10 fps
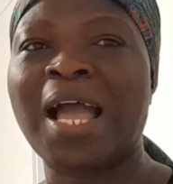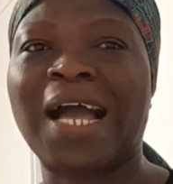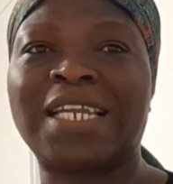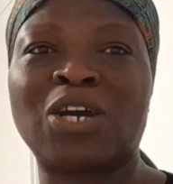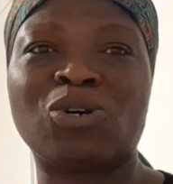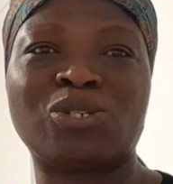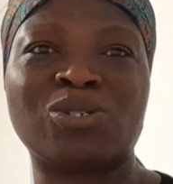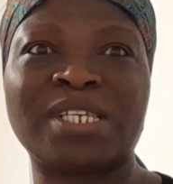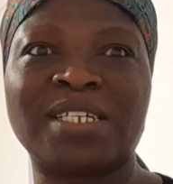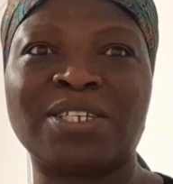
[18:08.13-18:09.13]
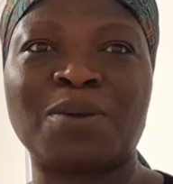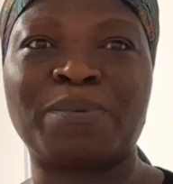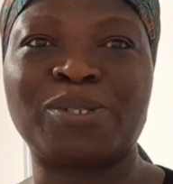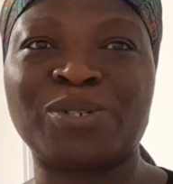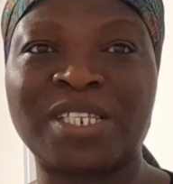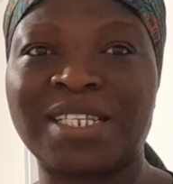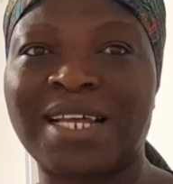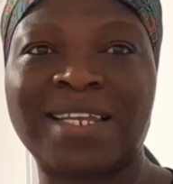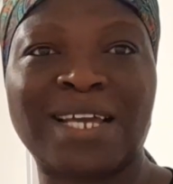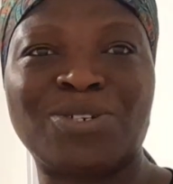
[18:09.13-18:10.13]
And I also take the opportunity
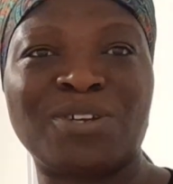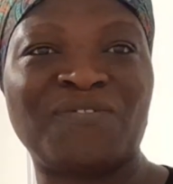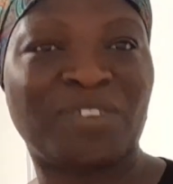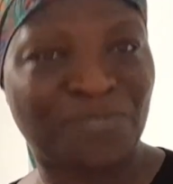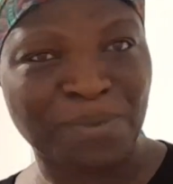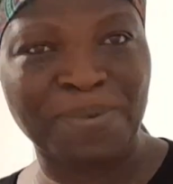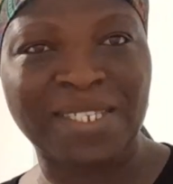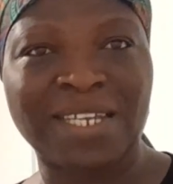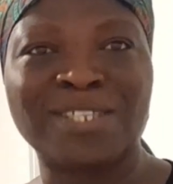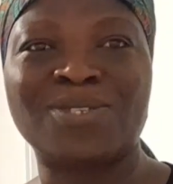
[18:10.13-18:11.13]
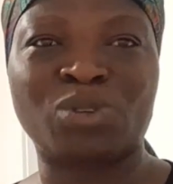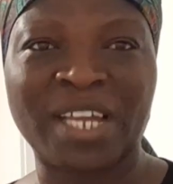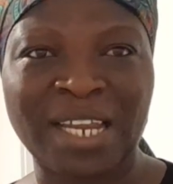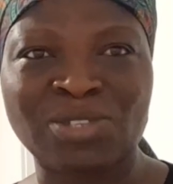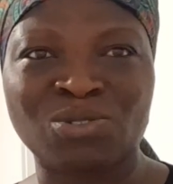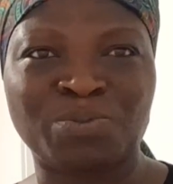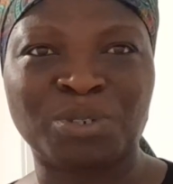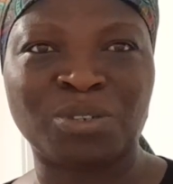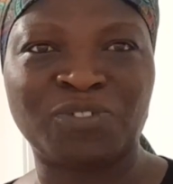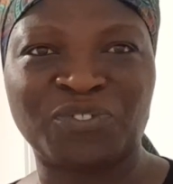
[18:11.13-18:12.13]
that they are doing 50% to get a
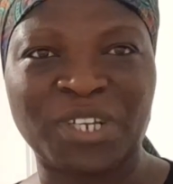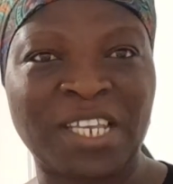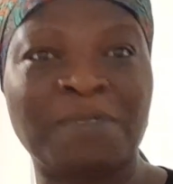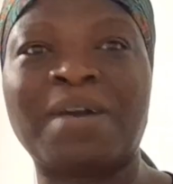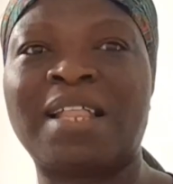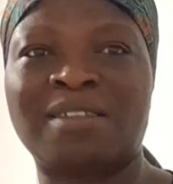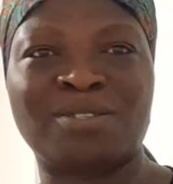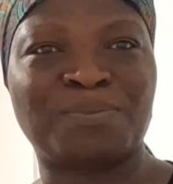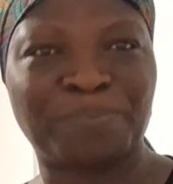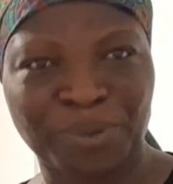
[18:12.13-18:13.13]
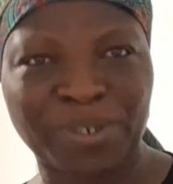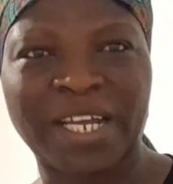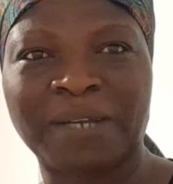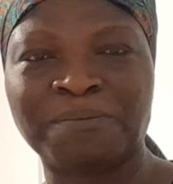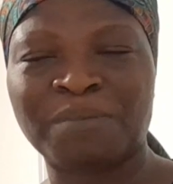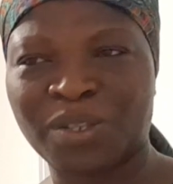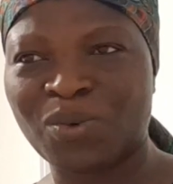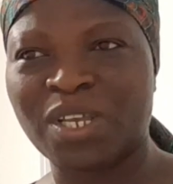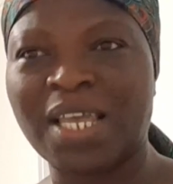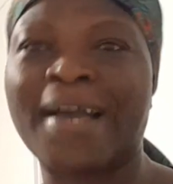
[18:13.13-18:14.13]
toothbrush for him and his brother,
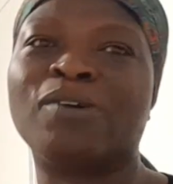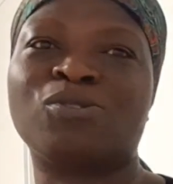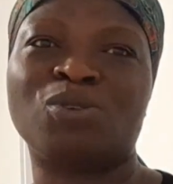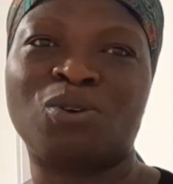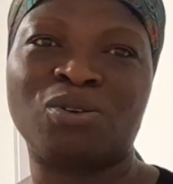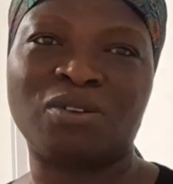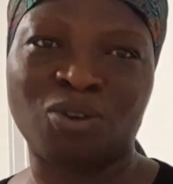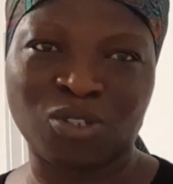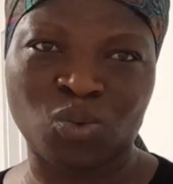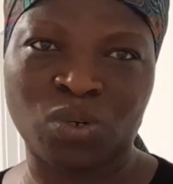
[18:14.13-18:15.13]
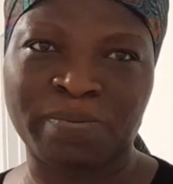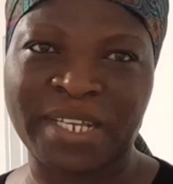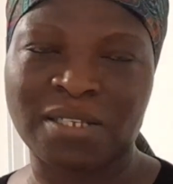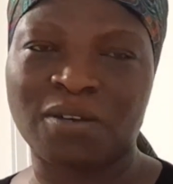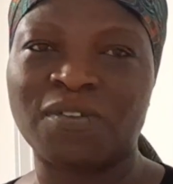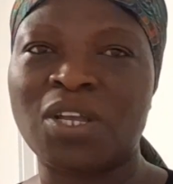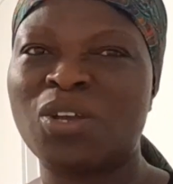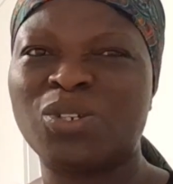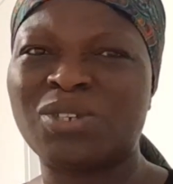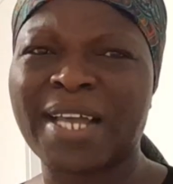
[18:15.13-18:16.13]
okay? I also got one myself.
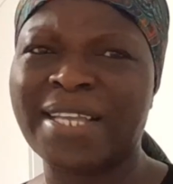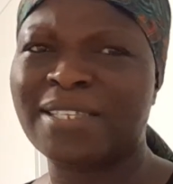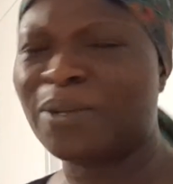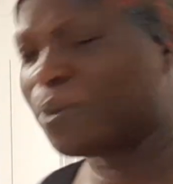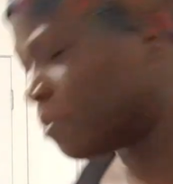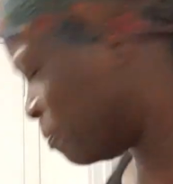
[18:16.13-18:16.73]
You guys know,